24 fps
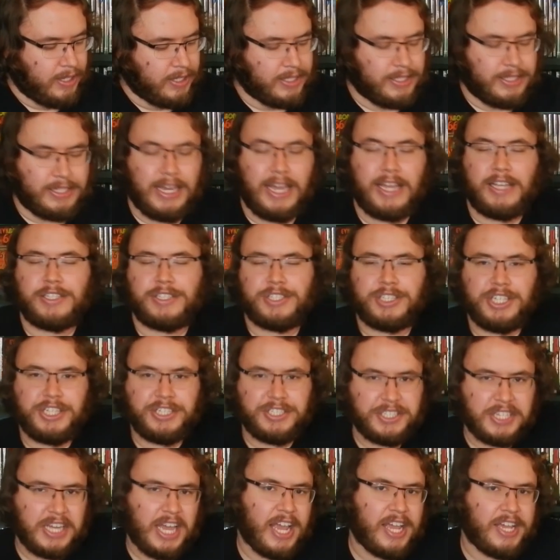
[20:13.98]
Tasty
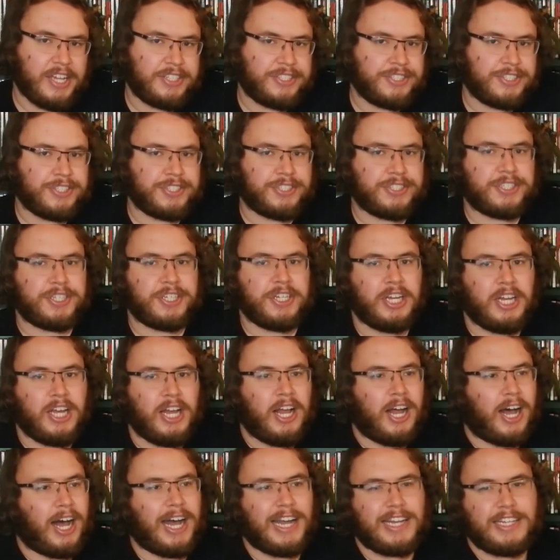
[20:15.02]
Taste,
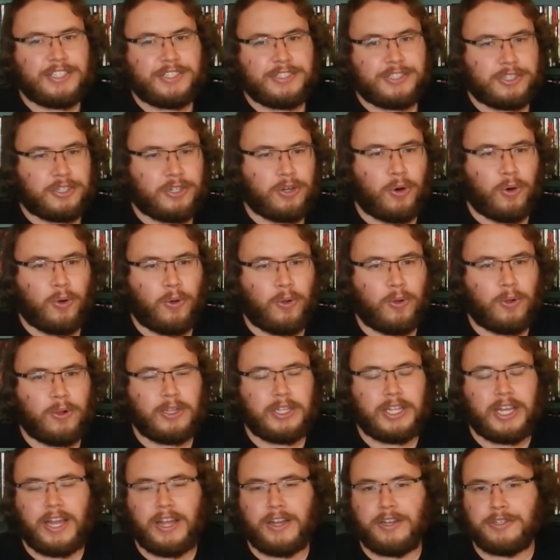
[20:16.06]
Ice
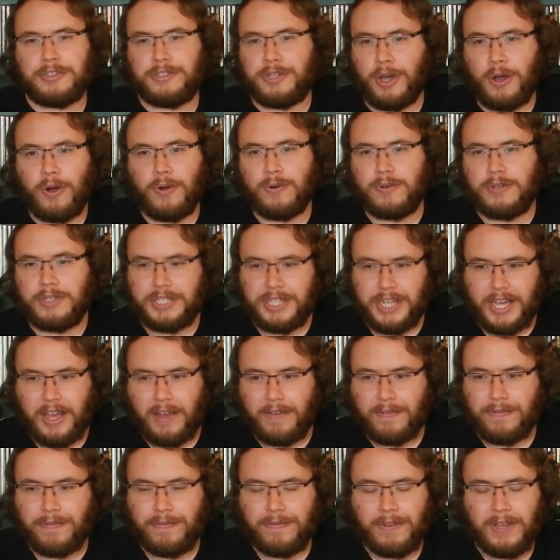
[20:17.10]
Cold, and Tone
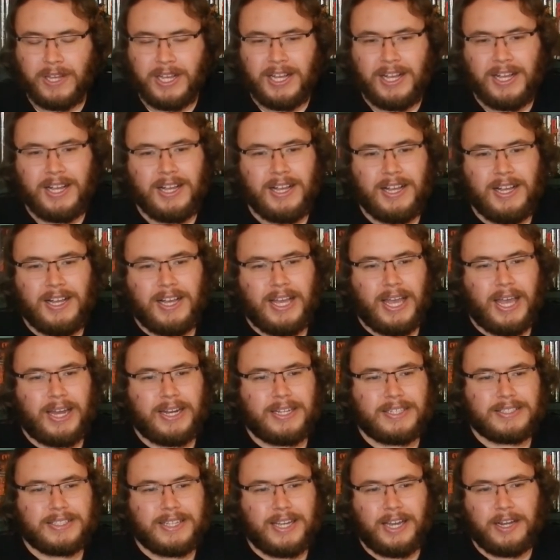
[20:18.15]
Deaf. And
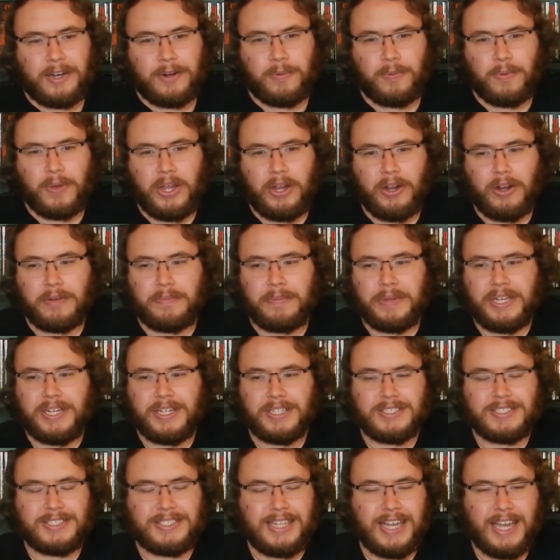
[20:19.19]
it's kind of weird
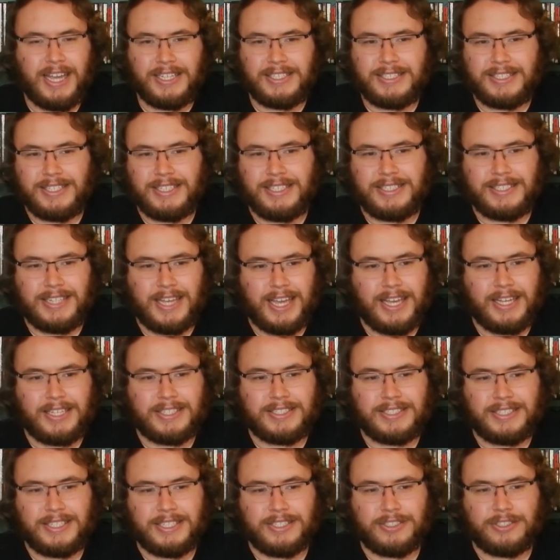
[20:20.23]
because Tasty
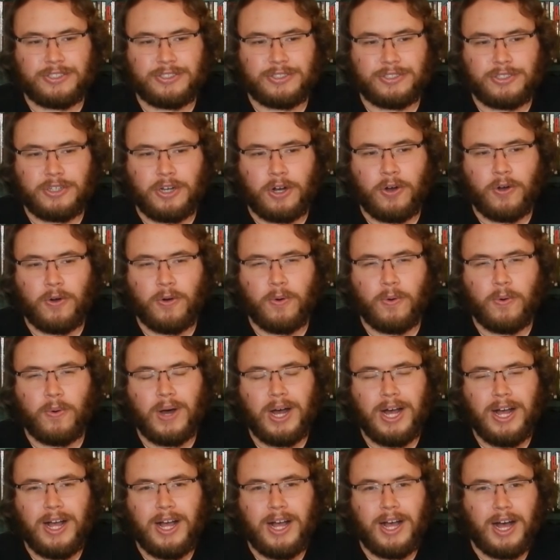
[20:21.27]
Taste is
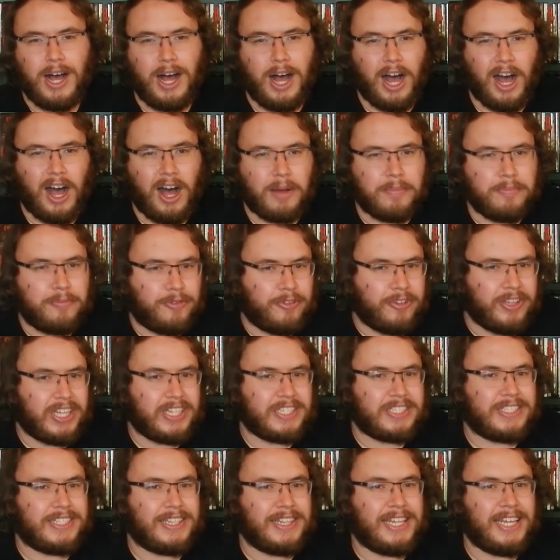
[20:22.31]
so
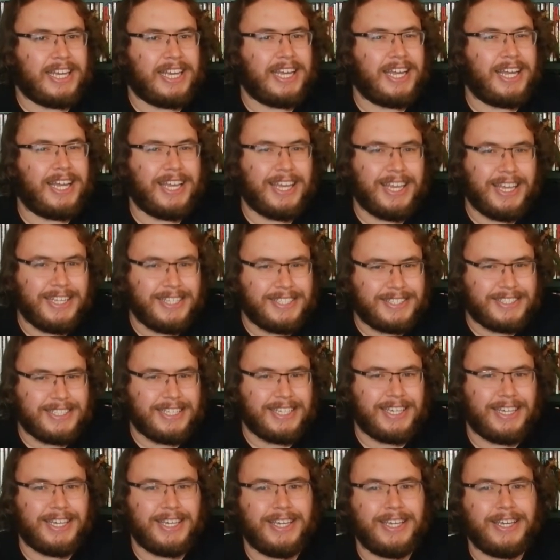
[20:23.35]
obviously
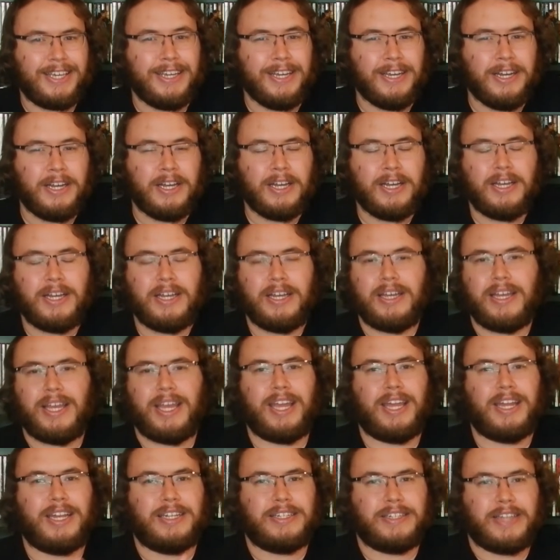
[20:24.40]
Eazy-E
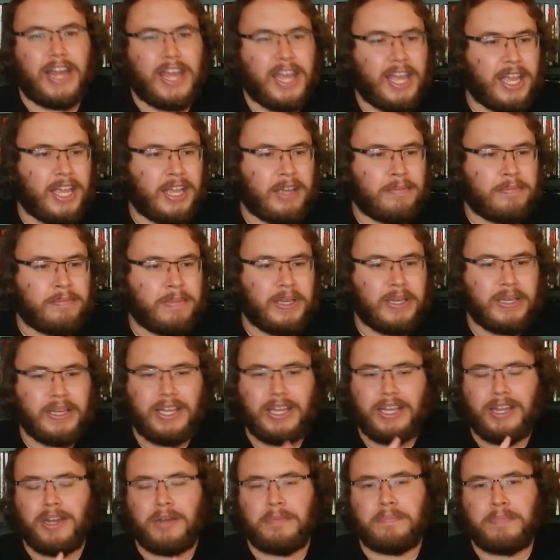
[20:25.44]
in name,
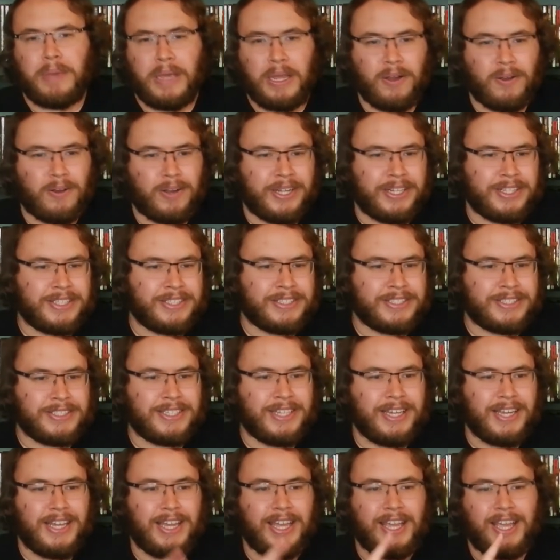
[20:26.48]
in appearance,
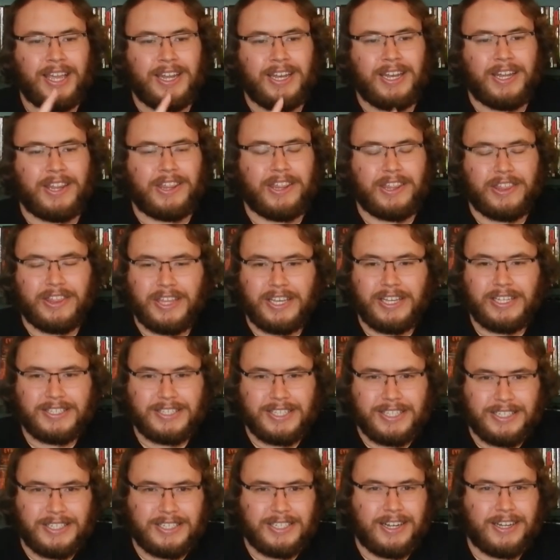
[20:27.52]
in the things
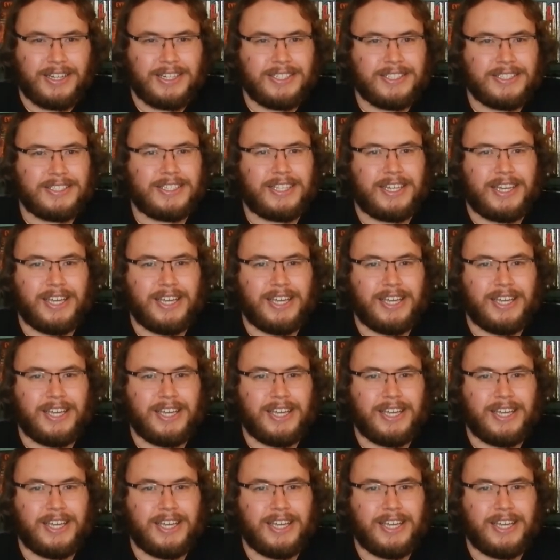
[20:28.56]
he does.